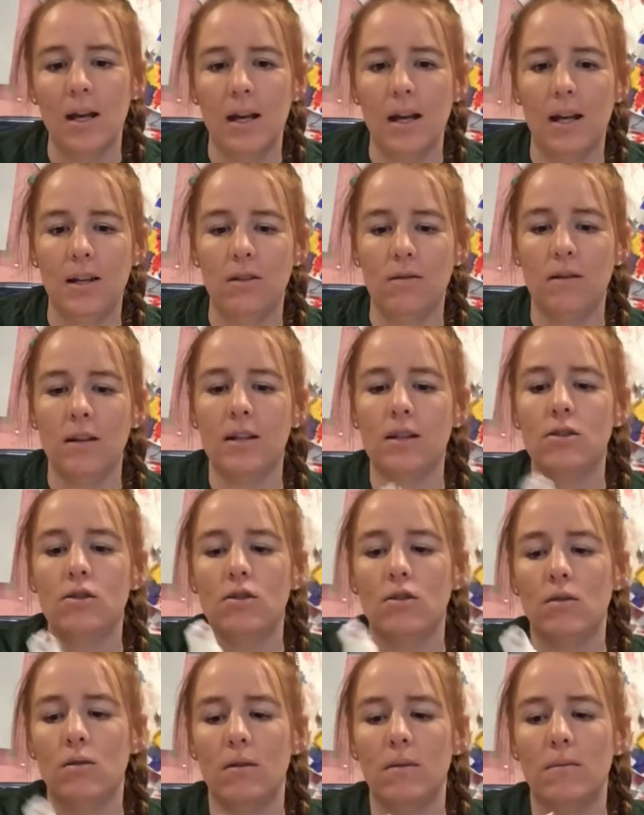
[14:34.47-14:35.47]
You need
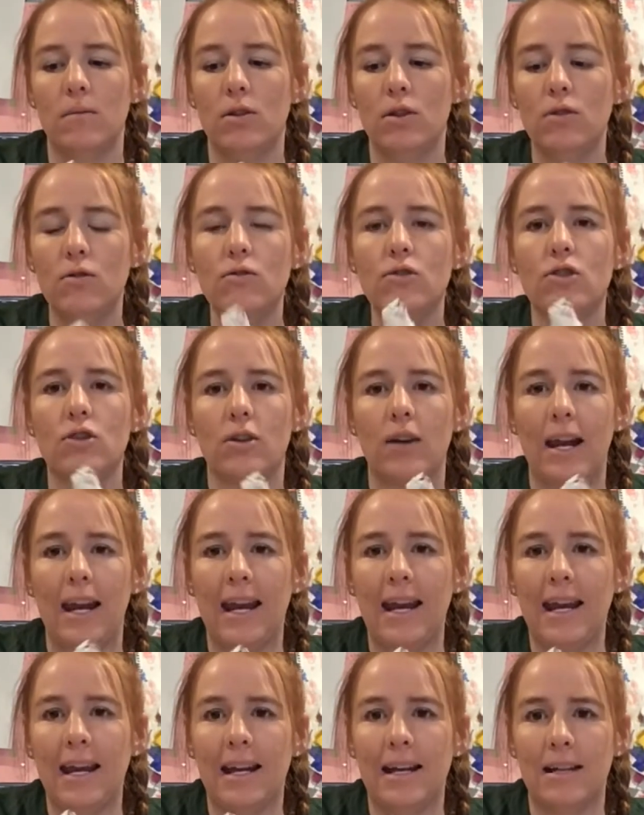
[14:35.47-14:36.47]
to use your
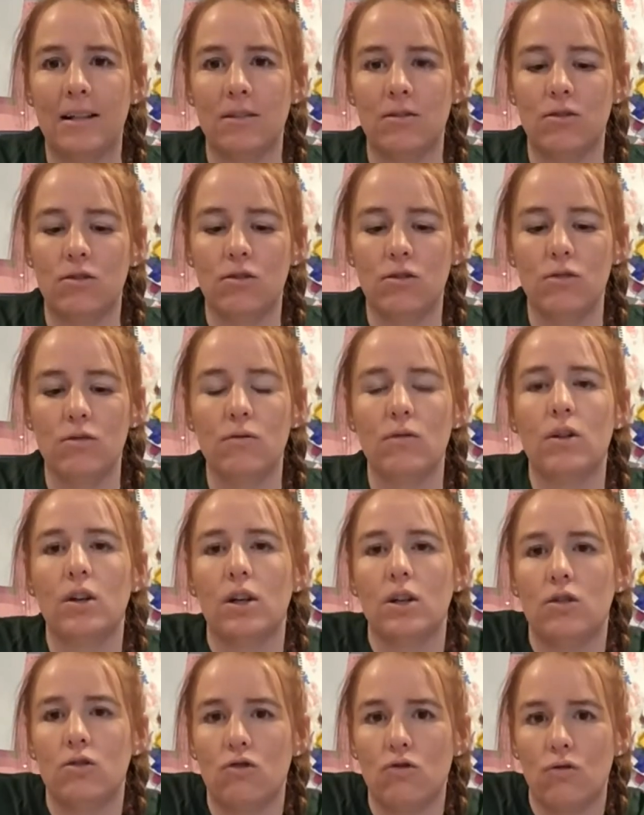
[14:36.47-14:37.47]
hands to
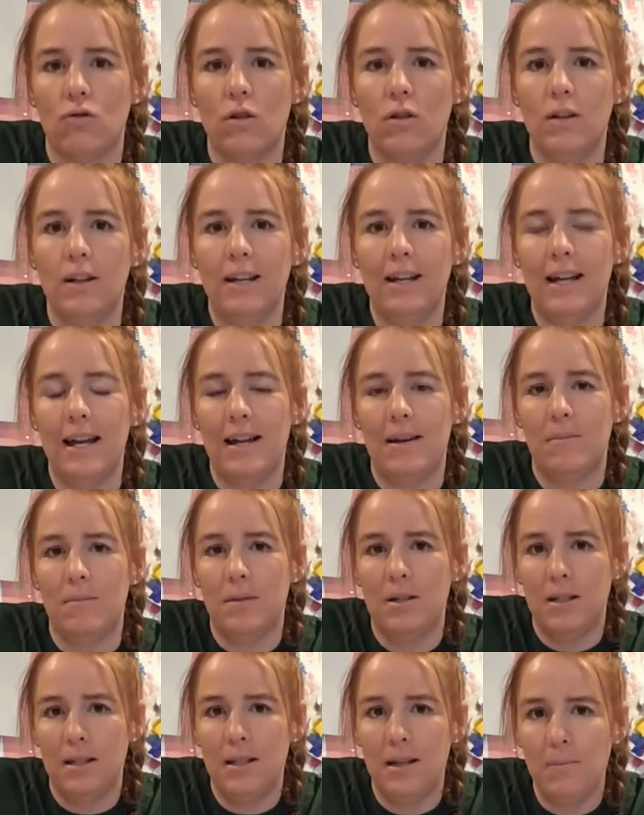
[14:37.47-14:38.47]
control it and
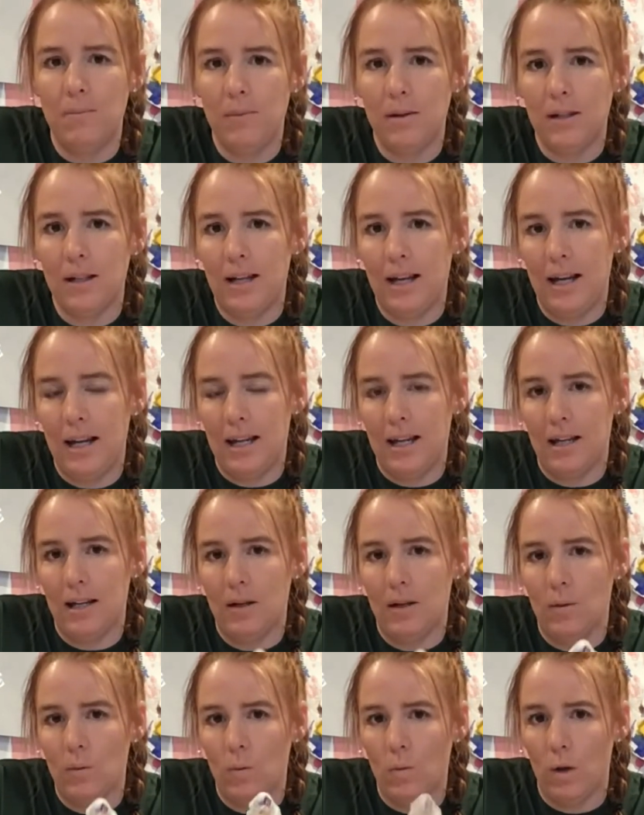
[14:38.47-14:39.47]
manipulate it
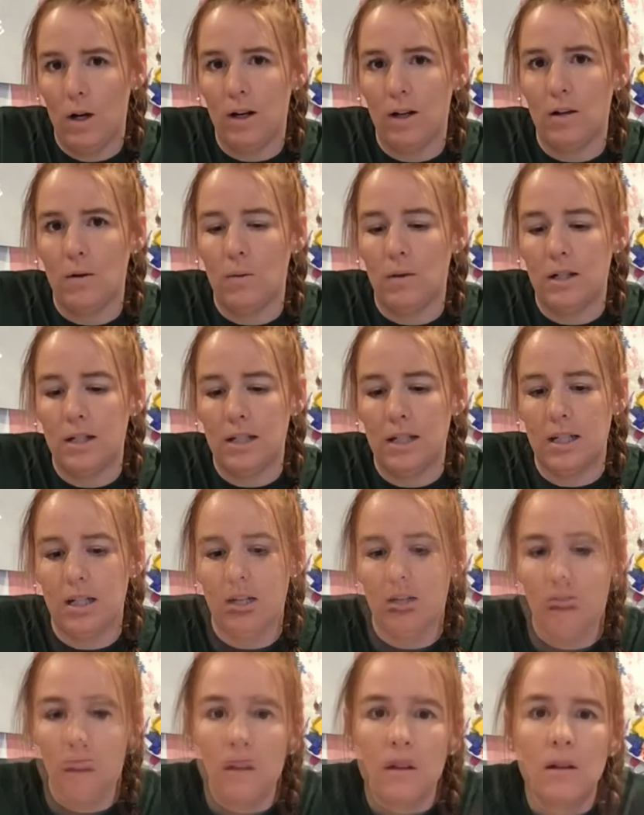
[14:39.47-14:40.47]
where you want it to go.
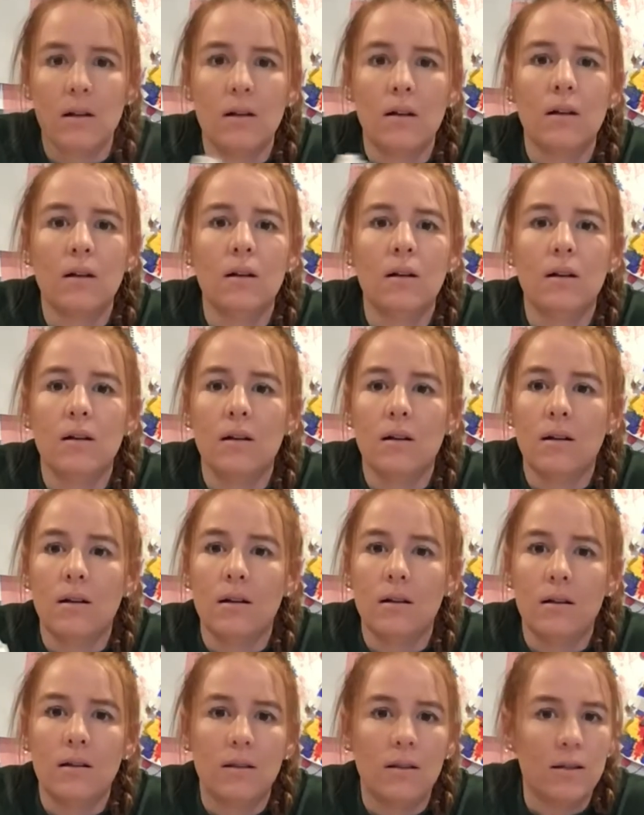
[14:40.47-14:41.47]

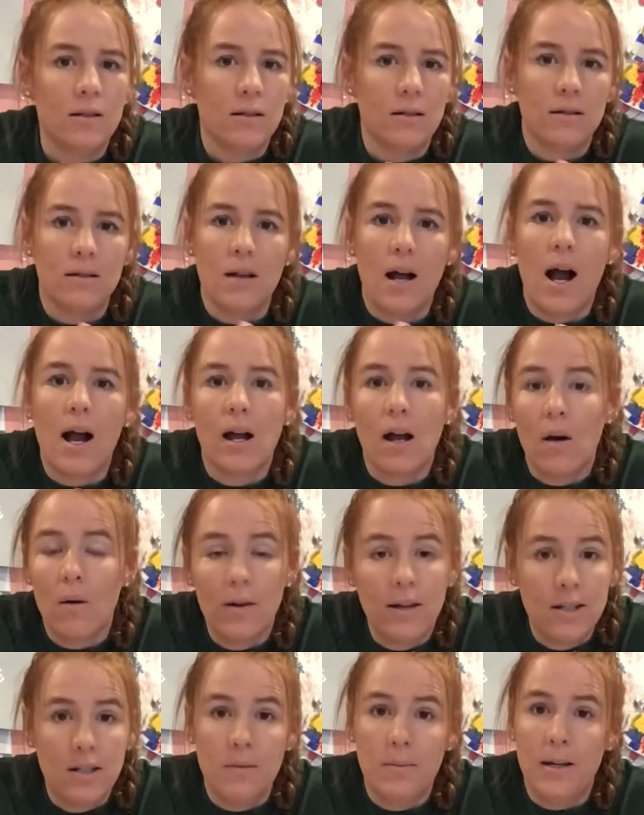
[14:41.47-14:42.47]
This is not
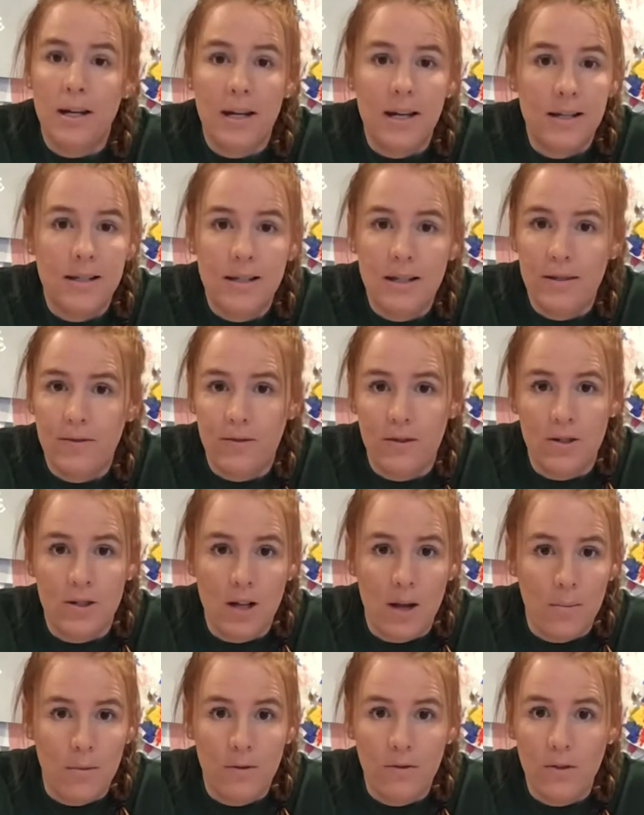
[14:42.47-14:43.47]
going to be easy for
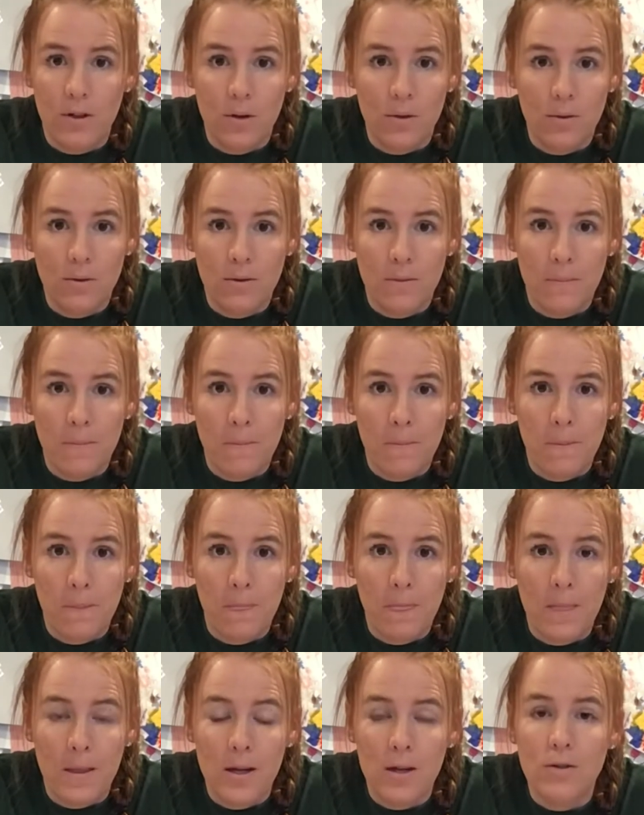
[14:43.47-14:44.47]
some of you.
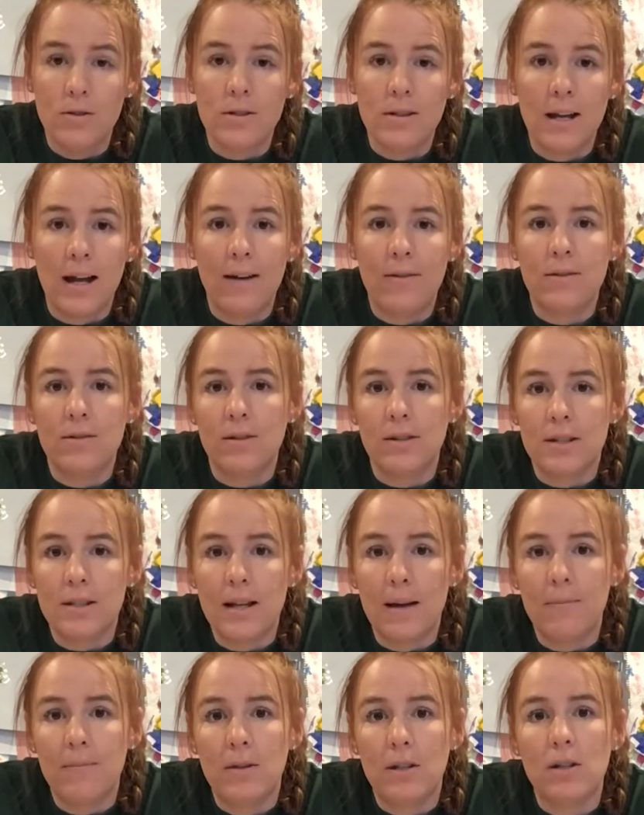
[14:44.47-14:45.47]
You just have to
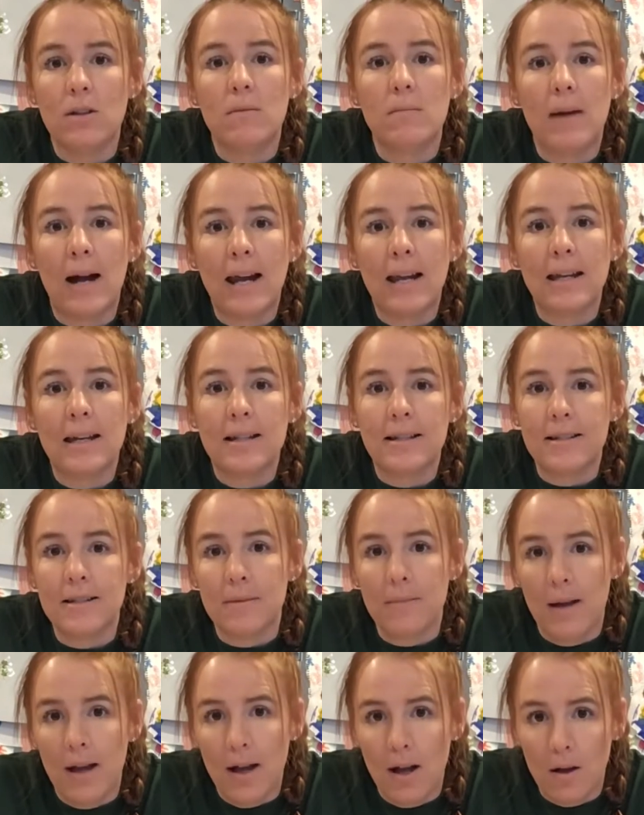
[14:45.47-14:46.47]
accept that you might need
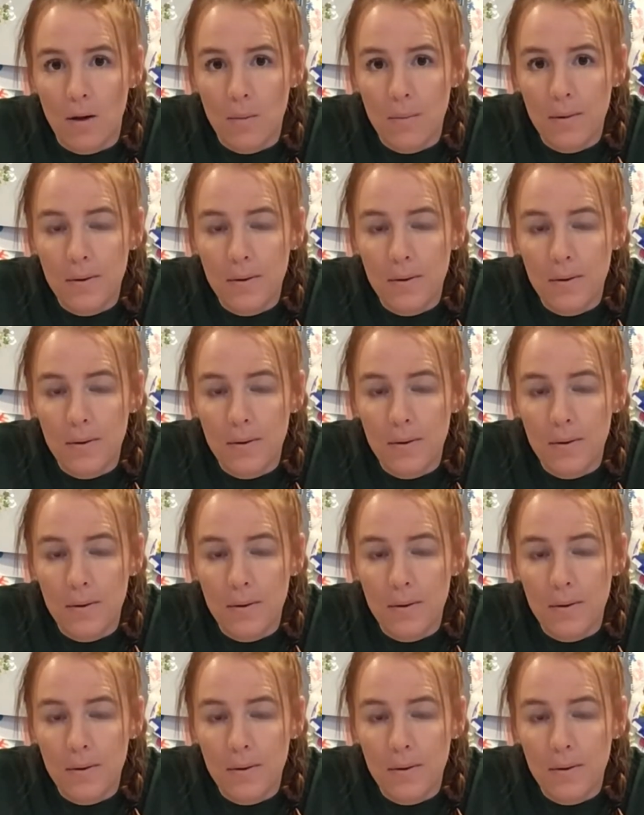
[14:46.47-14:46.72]
some help.